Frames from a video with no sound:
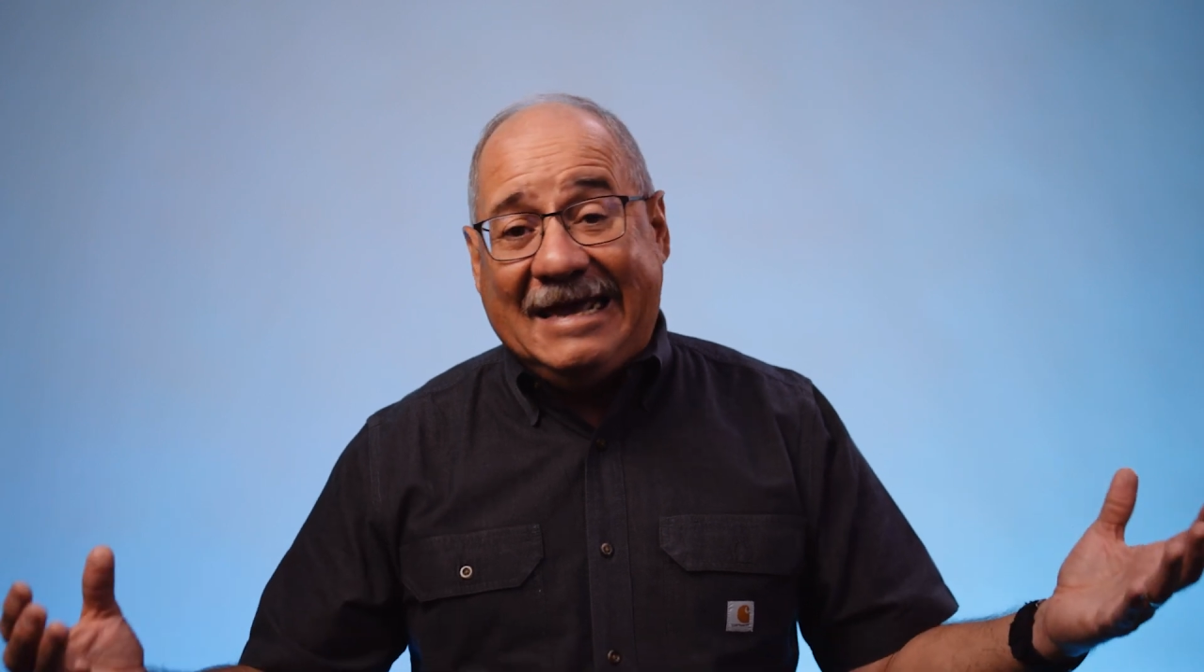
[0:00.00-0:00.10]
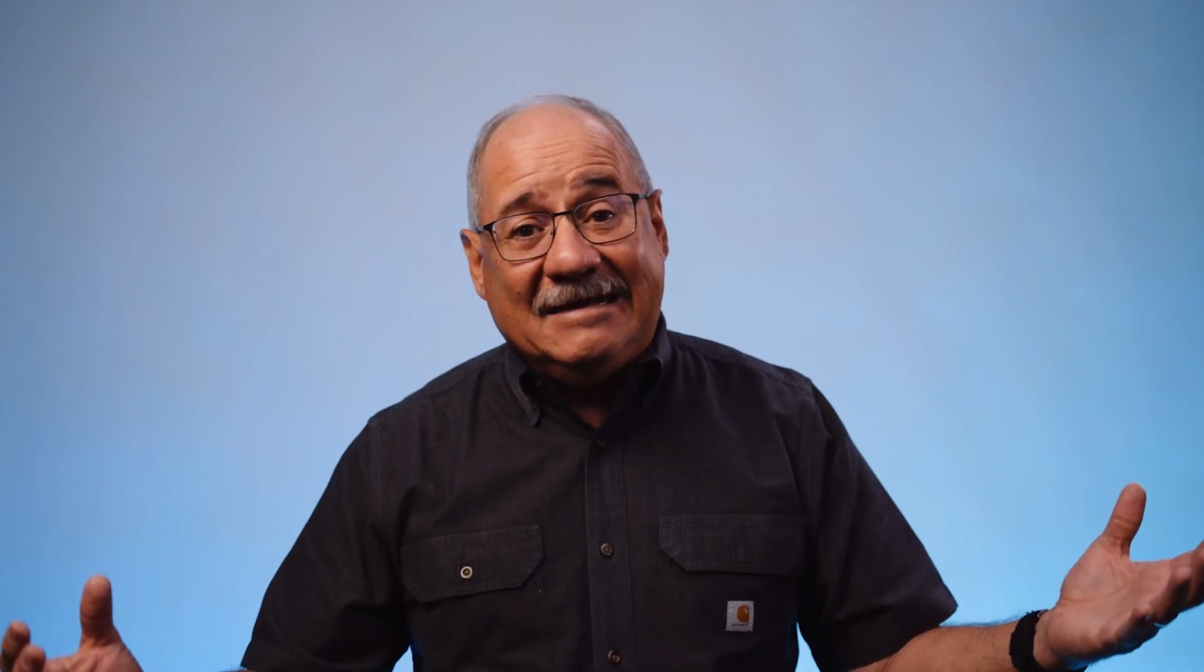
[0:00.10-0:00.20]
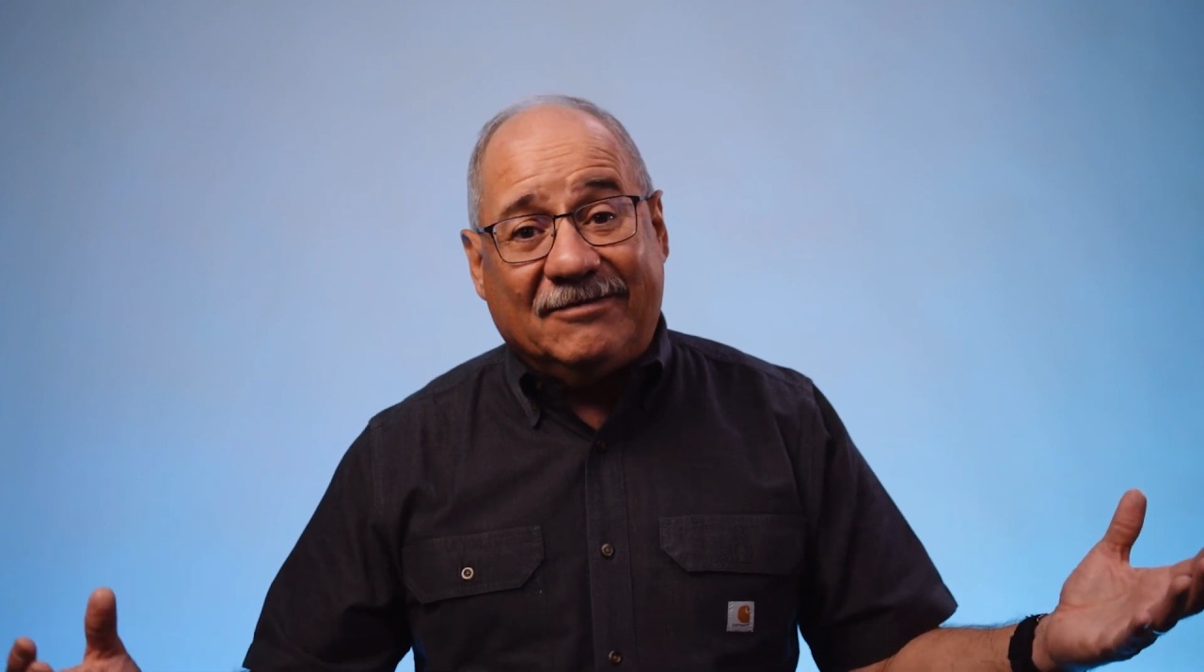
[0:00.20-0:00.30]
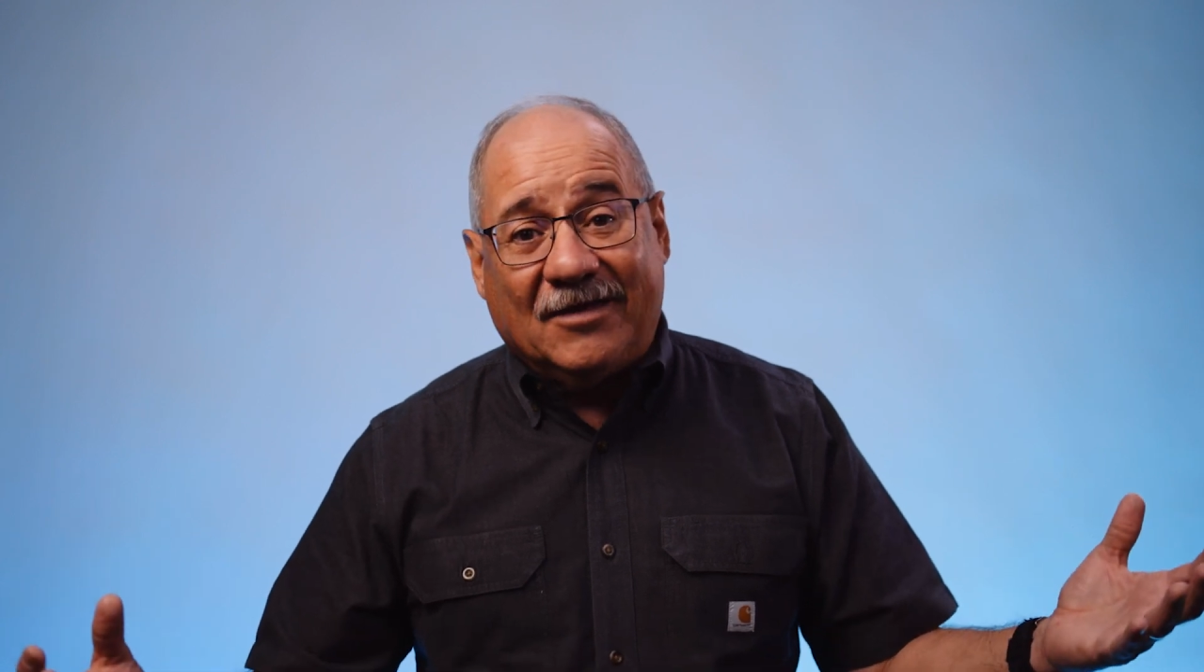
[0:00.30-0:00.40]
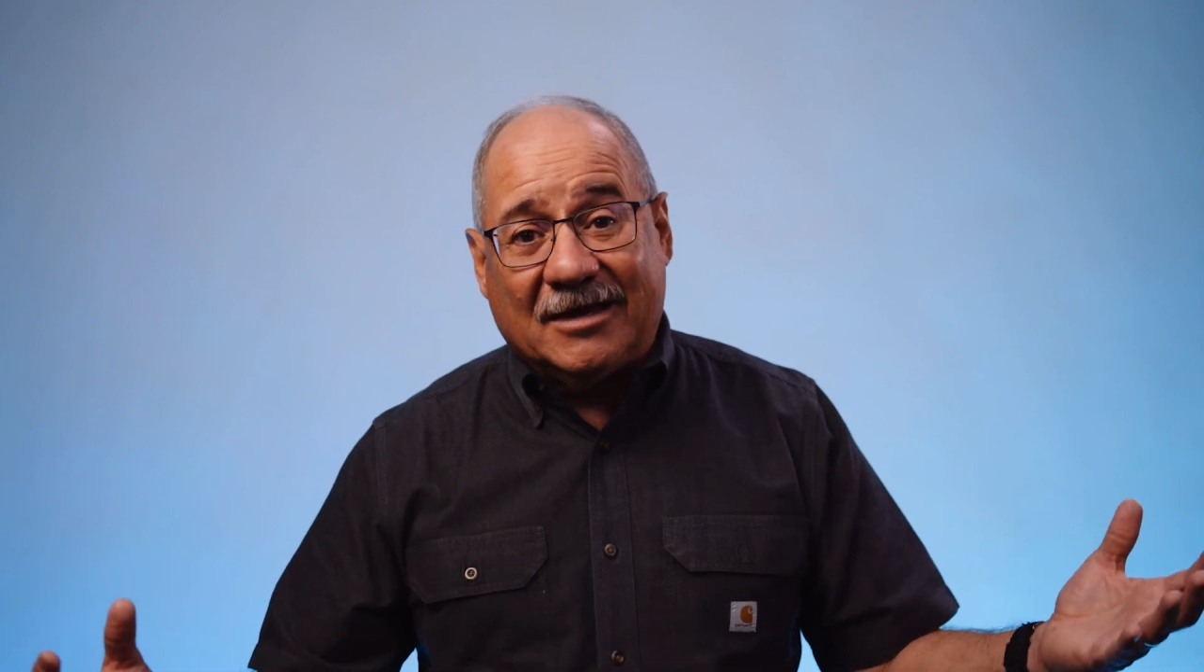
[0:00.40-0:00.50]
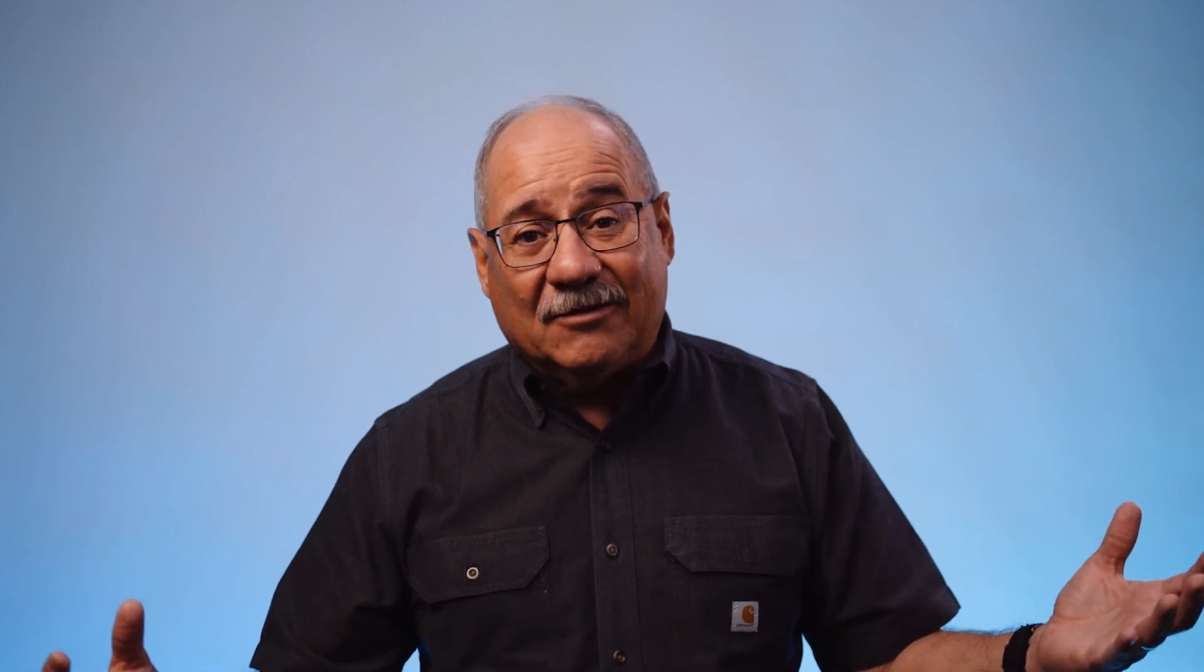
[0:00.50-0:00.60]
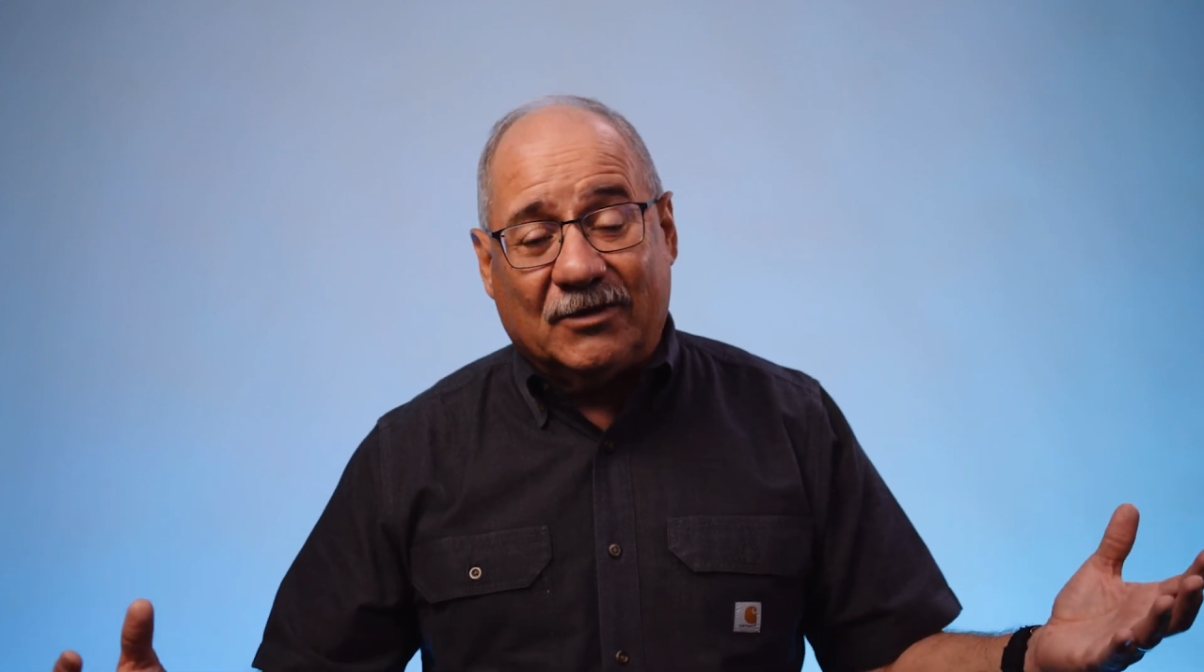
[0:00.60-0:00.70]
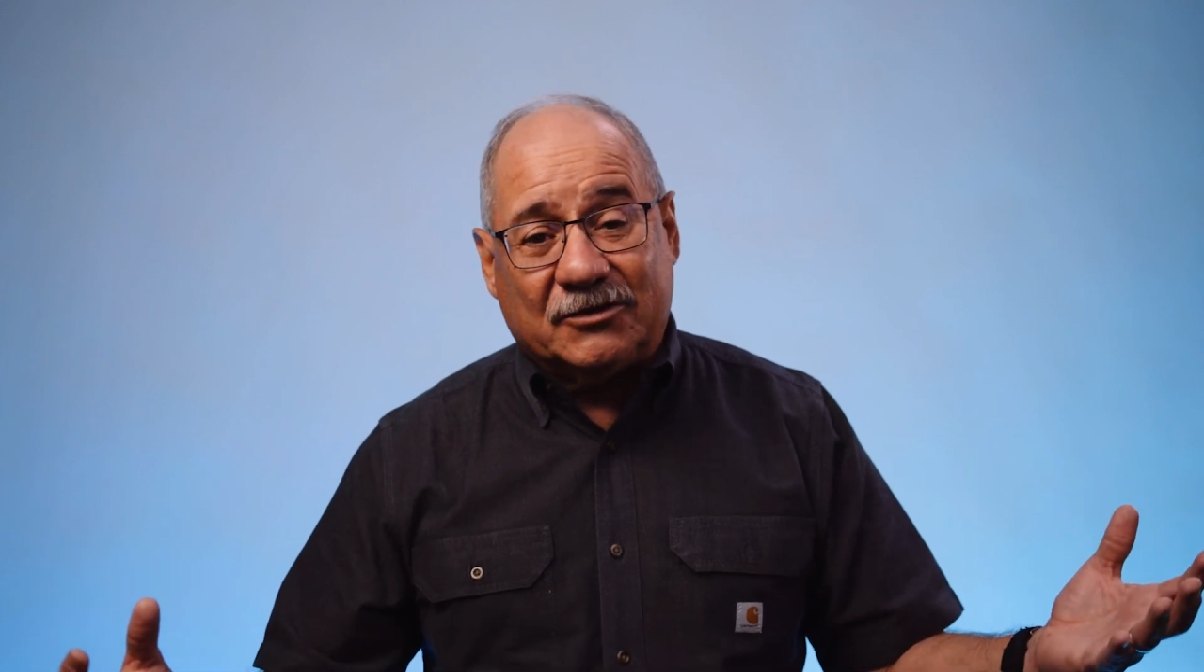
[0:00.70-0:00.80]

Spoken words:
anything in